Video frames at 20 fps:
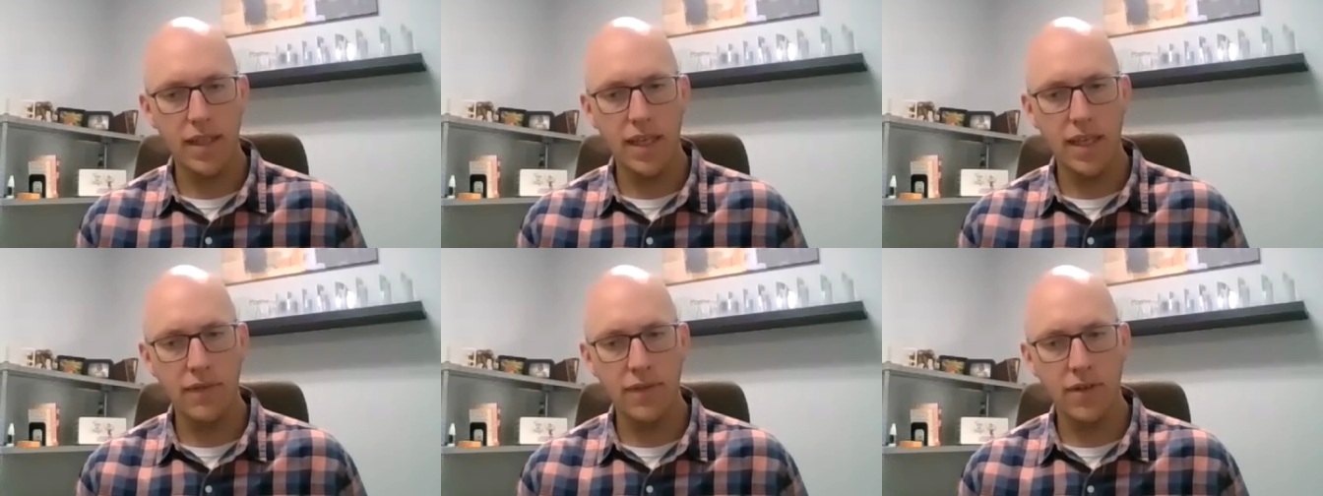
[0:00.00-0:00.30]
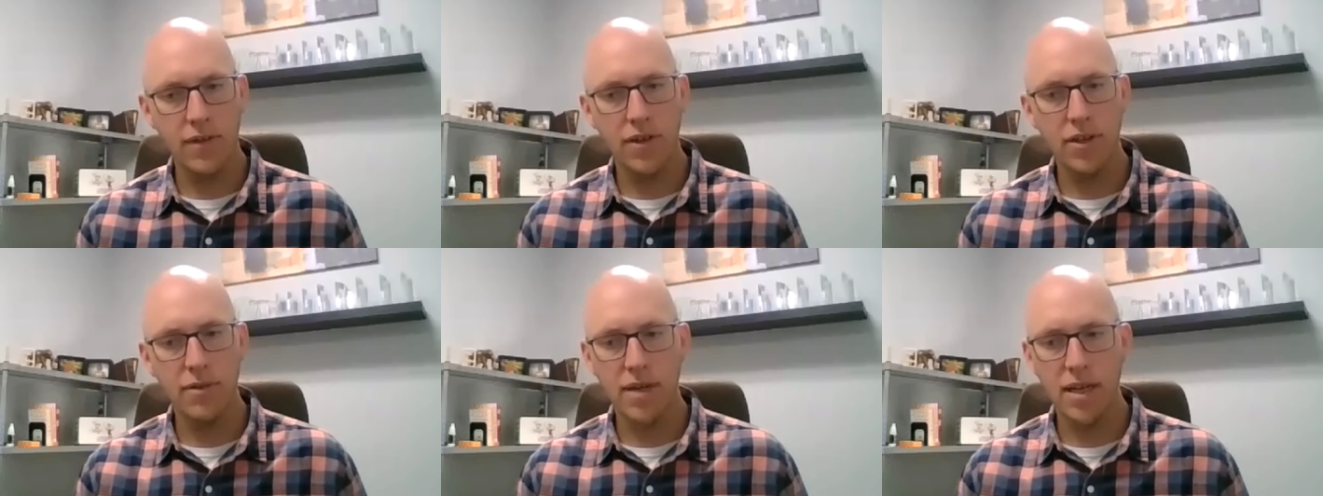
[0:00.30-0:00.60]

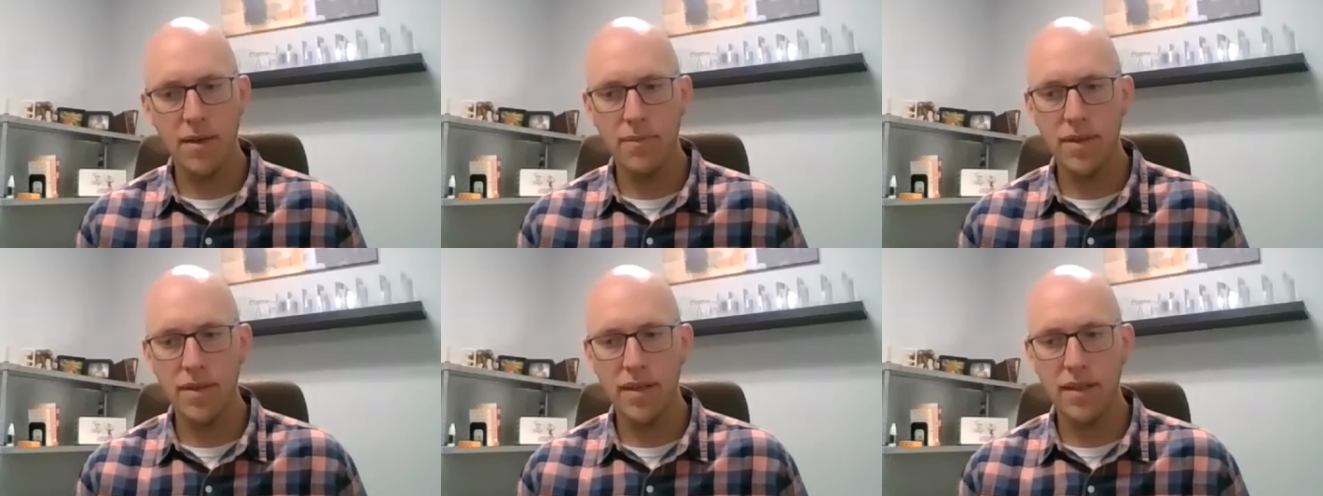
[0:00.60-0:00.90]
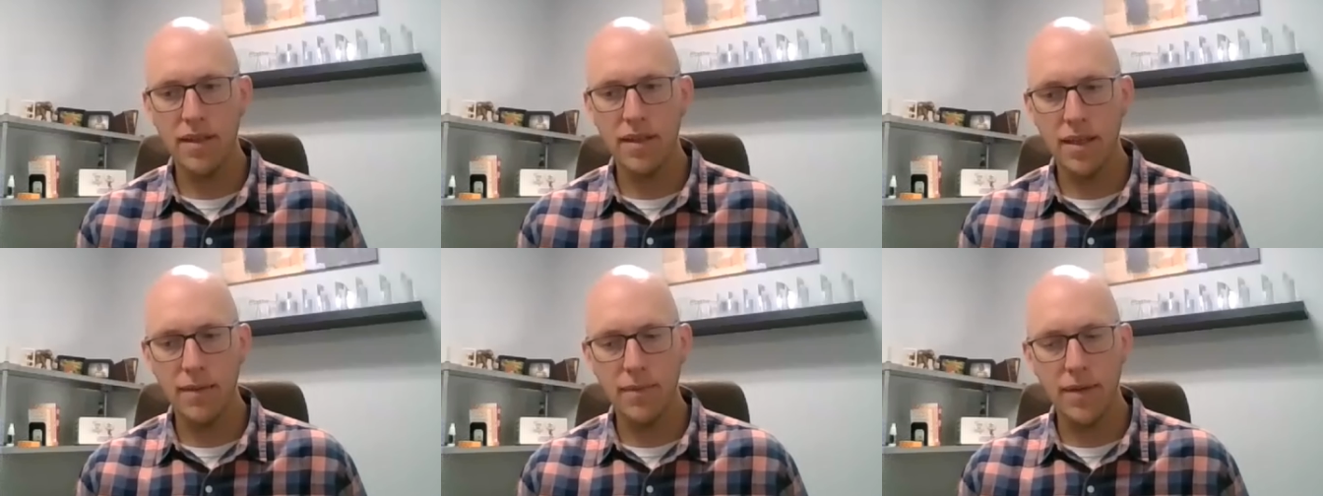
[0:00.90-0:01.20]
even though you might
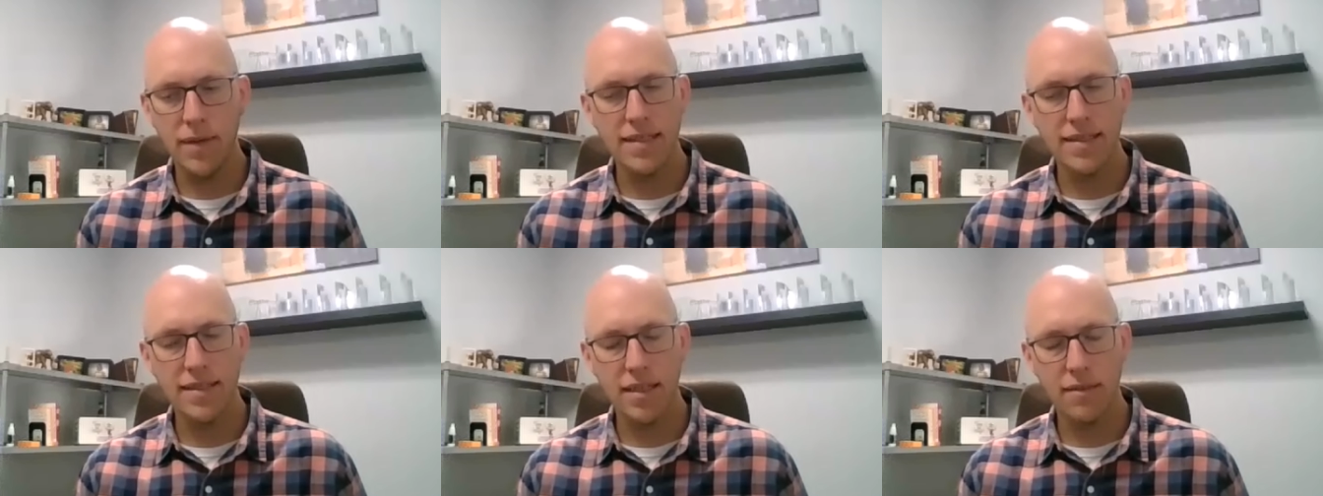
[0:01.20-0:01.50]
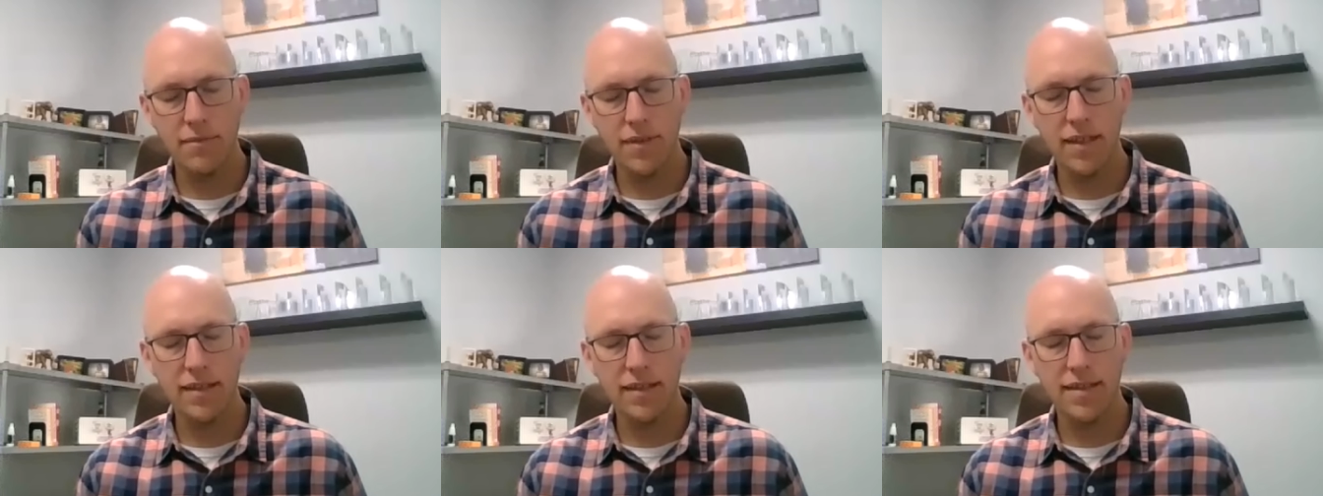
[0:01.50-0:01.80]
be, it might
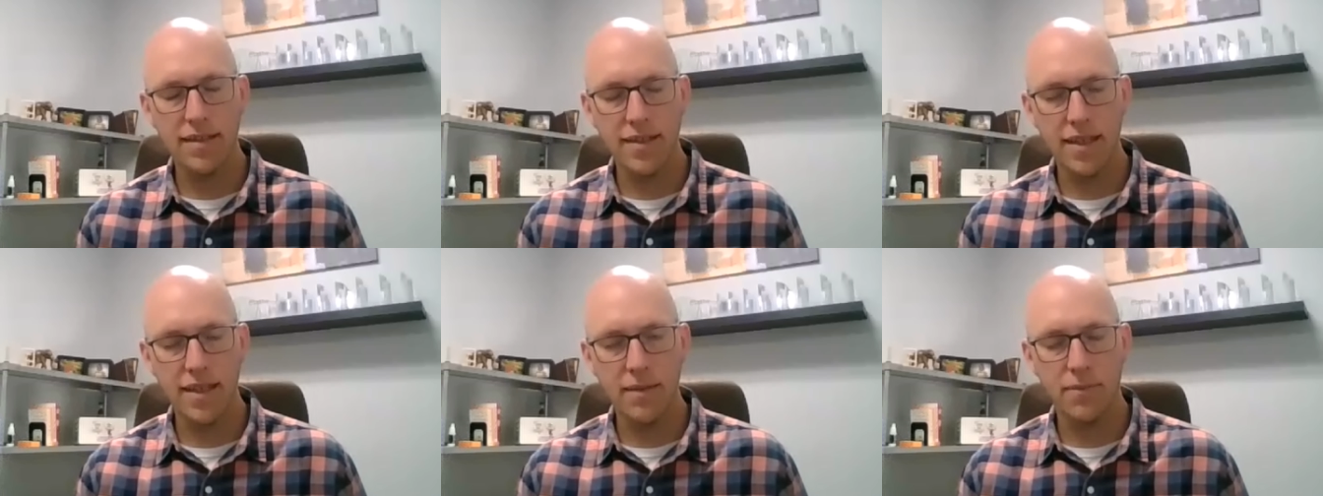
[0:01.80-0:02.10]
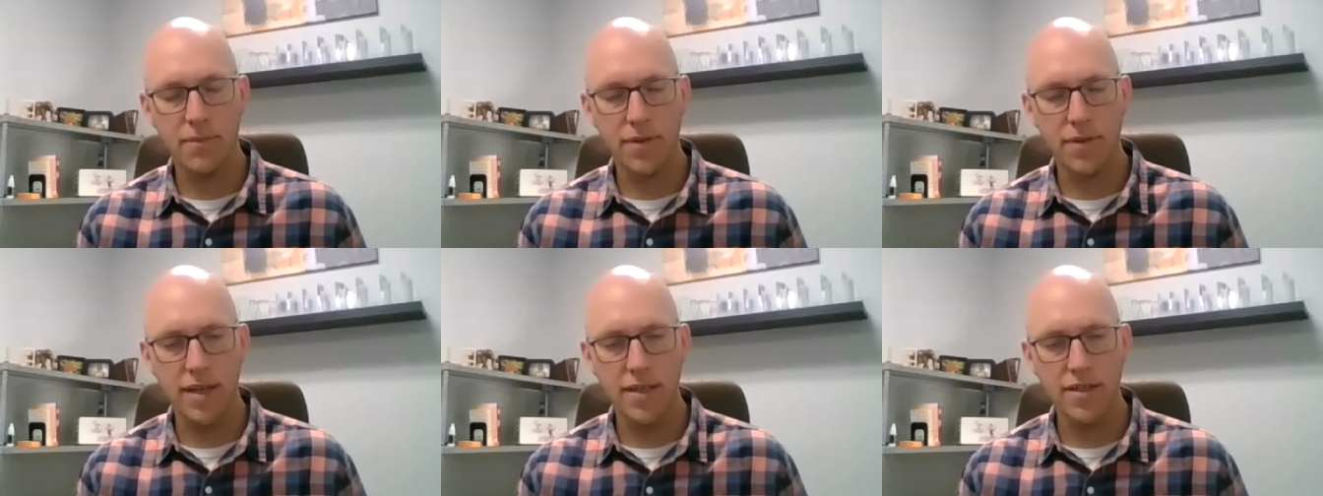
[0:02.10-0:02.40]
seem like the
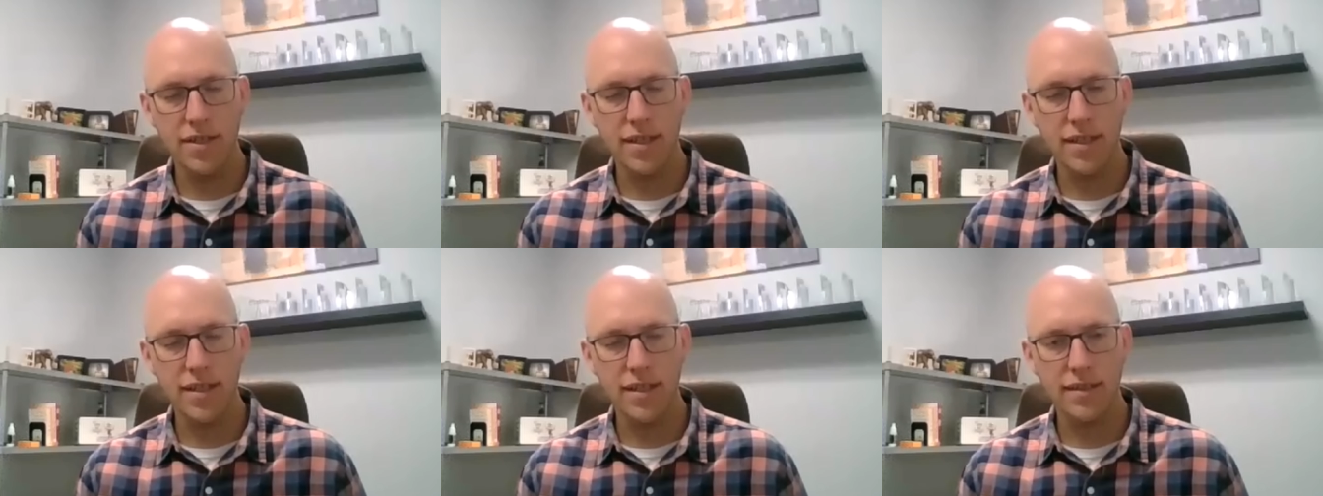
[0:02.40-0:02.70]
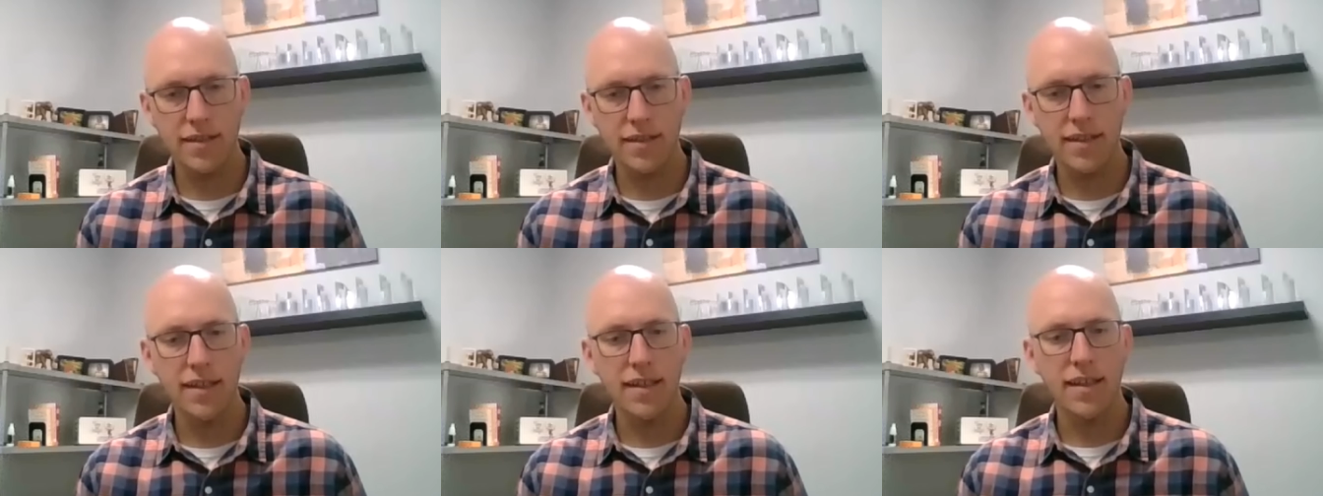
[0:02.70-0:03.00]
same
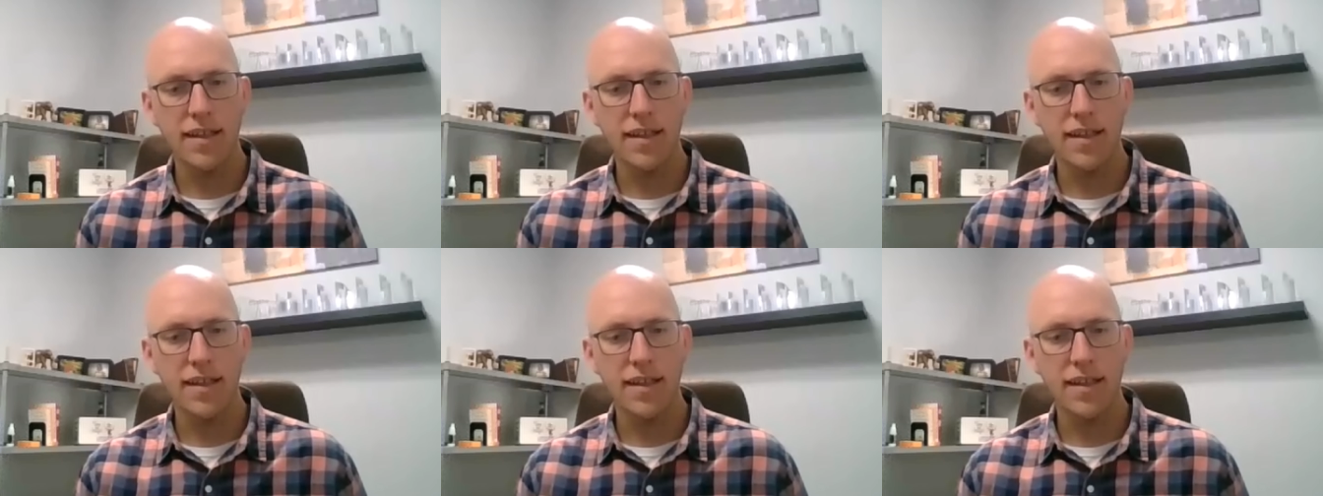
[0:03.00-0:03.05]
project,